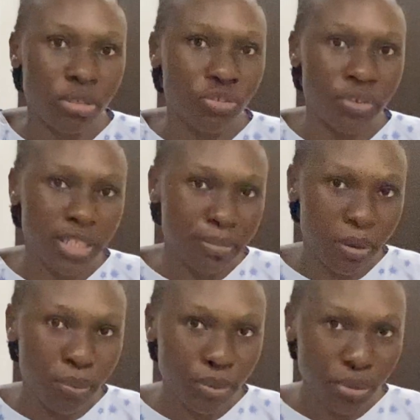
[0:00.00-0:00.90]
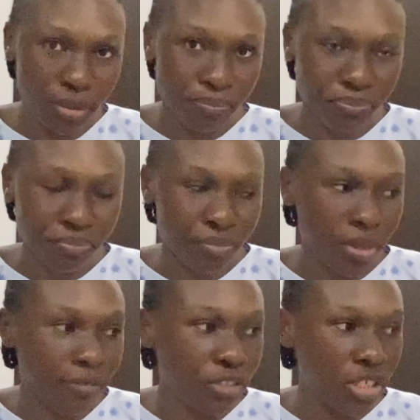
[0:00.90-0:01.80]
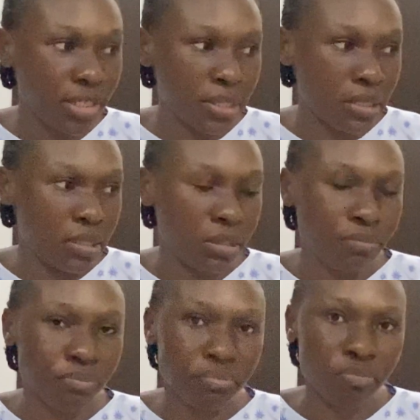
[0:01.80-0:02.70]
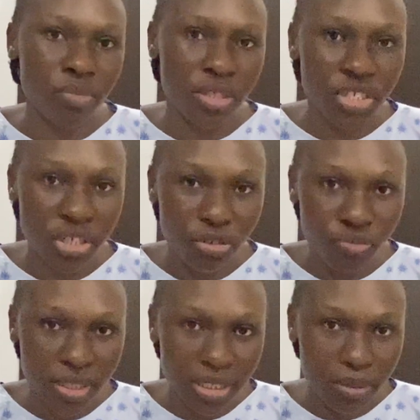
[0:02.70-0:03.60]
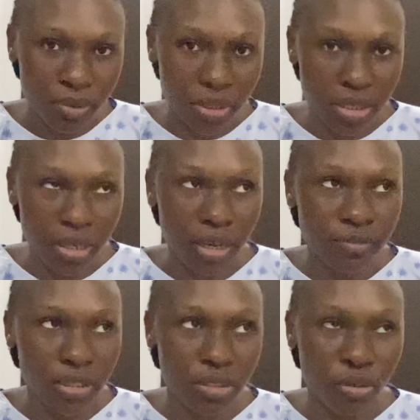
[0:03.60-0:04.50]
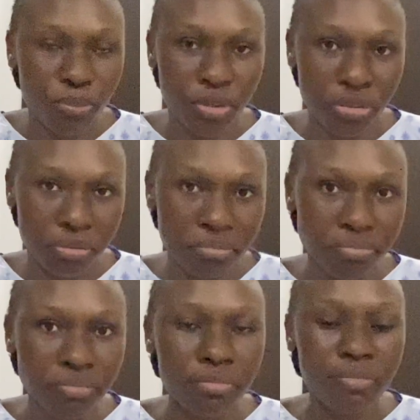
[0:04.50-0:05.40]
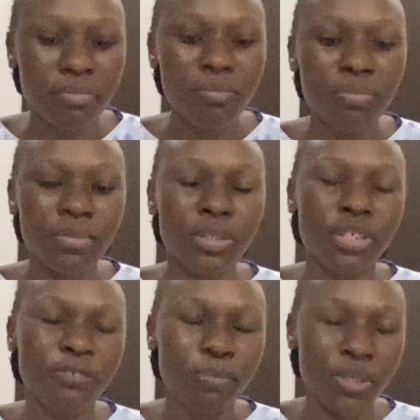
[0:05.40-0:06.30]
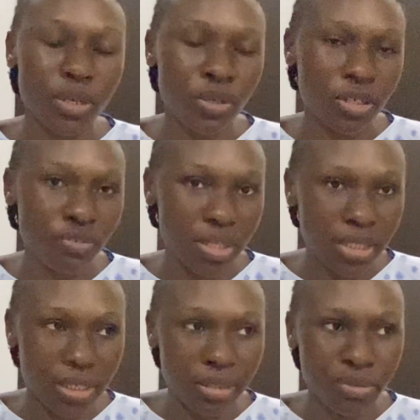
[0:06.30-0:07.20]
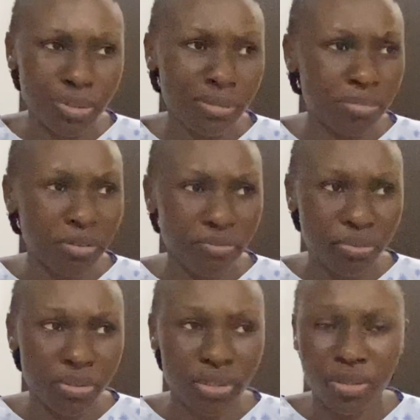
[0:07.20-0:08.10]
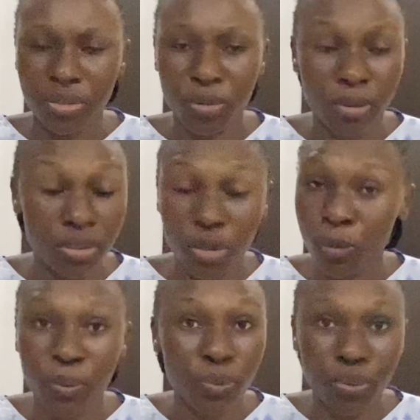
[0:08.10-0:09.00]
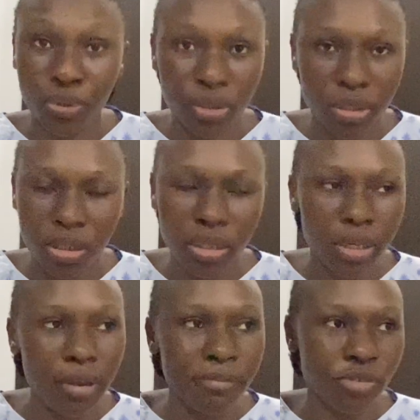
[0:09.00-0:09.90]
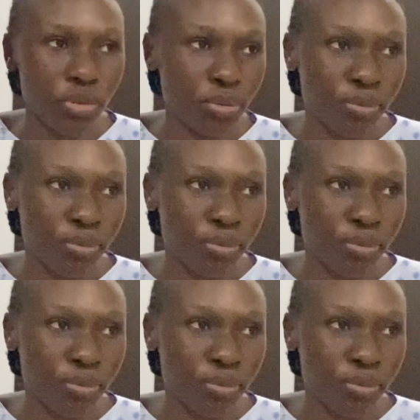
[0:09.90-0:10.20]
dress my wound. They've changed the initial dressing that was there after the operation. So they've put another dressing. It wasn't painful. It's not. It's not open wound. So